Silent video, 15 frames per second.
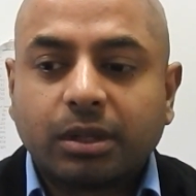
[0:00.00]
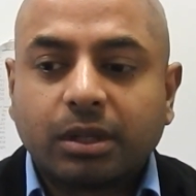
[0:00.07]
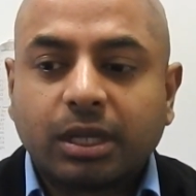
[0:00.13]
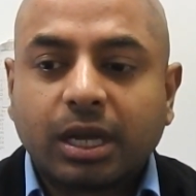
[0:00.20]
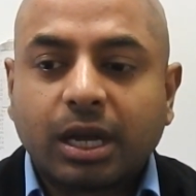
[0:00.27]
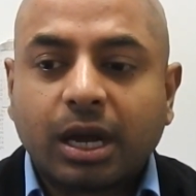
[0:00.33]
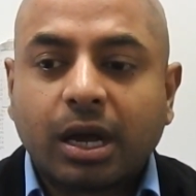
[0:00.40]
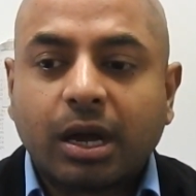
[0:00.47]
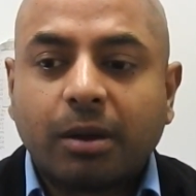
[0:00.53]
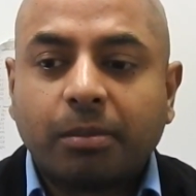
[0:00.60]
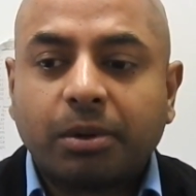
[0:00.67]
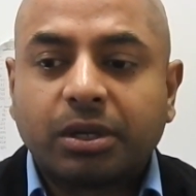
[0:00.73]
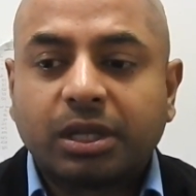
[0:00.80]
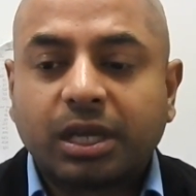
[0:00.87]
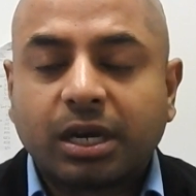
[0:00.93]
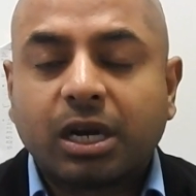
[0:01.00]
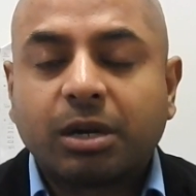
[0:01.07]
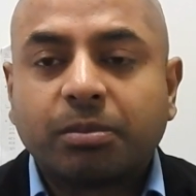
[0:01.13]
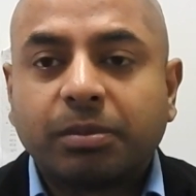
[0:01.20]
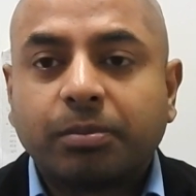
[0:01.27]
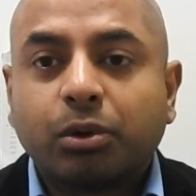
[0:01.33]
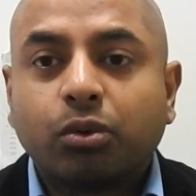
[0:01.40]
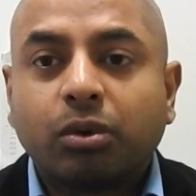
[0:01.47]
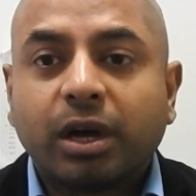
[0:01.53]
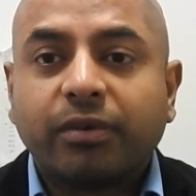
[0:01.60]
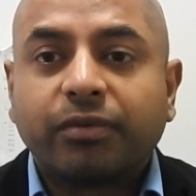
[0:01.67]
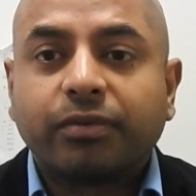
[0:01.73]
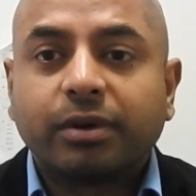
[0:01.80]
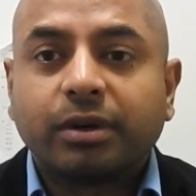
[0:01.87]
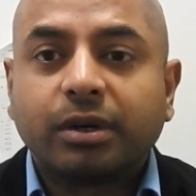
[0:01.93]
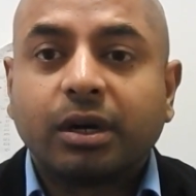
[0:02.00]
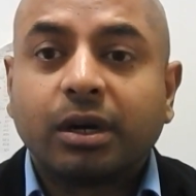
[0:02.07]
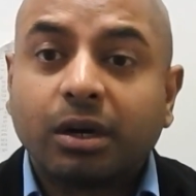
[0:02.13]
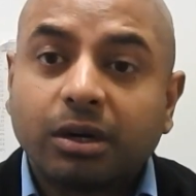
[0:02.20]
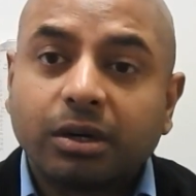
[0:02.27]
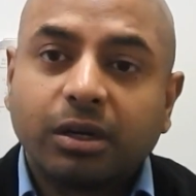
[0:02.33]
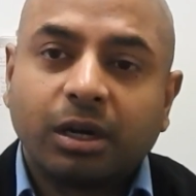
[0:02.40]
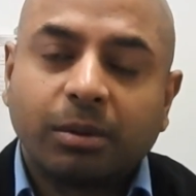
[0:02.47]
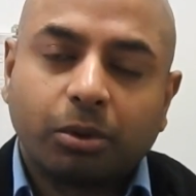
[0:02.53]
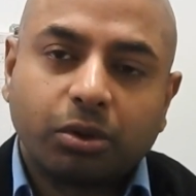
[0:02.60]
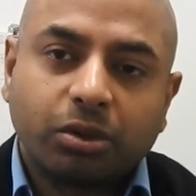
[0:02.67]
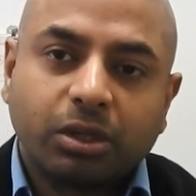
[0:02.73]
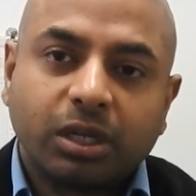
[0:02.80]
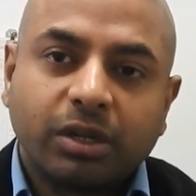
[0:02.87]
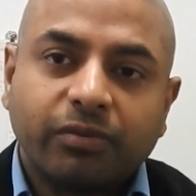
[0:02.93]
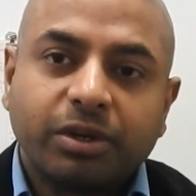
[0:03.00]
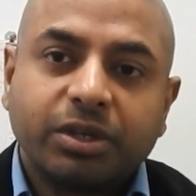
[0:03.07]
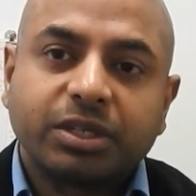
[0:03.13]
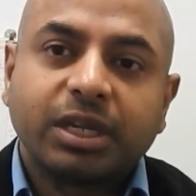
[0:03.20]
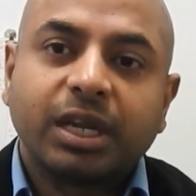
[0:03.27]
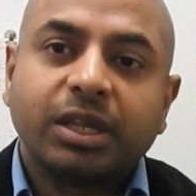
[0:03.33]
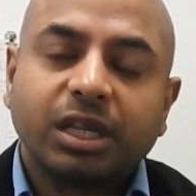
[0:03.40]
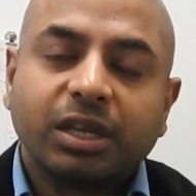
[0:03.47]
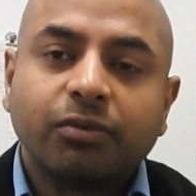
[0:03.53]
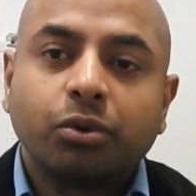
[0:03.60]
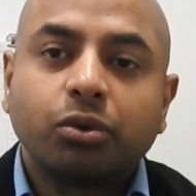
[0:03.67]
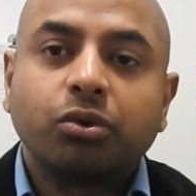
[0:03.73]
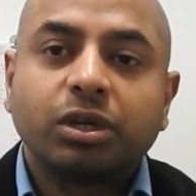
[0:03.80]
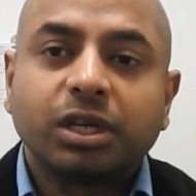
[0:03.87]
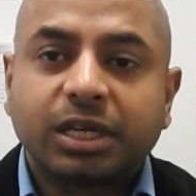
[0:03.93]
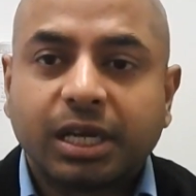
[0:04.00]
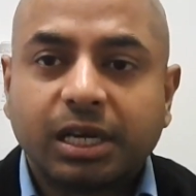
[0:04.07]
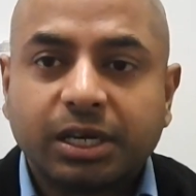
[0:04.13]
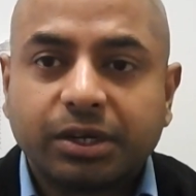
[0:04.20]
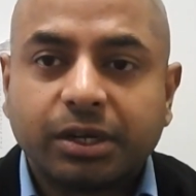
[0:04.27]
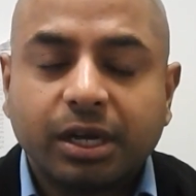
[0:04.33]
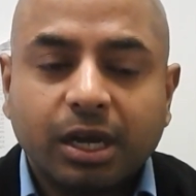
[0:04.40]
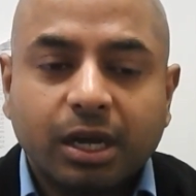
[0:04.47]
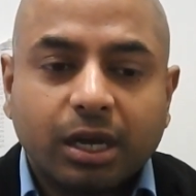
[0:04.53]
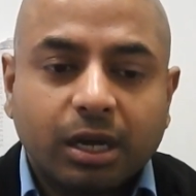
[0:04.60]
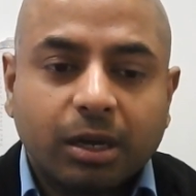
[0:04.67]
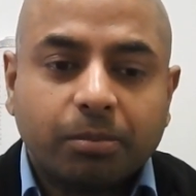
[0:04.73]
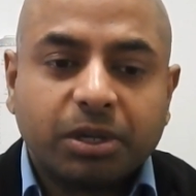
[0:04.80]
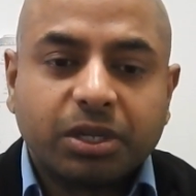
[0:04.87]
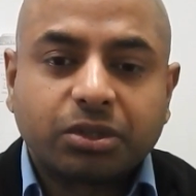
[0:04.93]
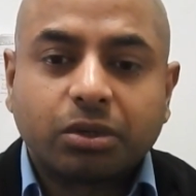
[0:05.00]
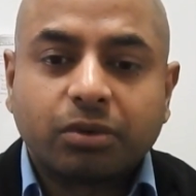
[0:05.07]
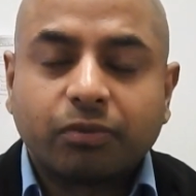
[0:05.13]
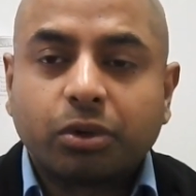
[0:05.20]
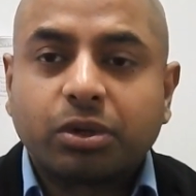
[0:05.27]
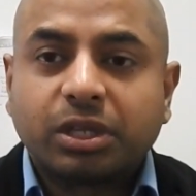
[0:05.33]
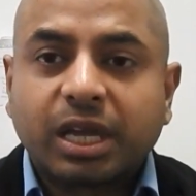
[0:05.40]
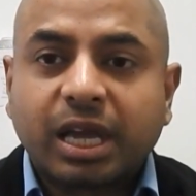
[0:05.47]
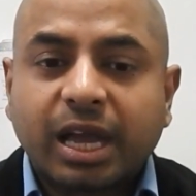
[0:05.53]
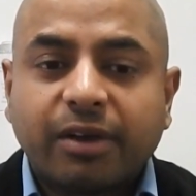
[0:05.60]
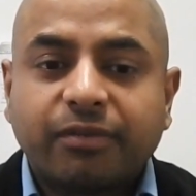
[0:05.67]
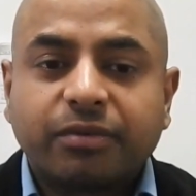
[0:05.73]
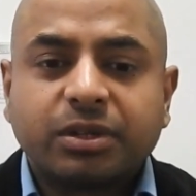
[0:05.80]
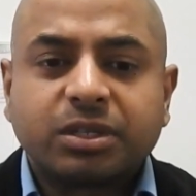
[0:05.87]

they are, but there are people who have uh, heard about the events and they want to retell it uh, based on what they have,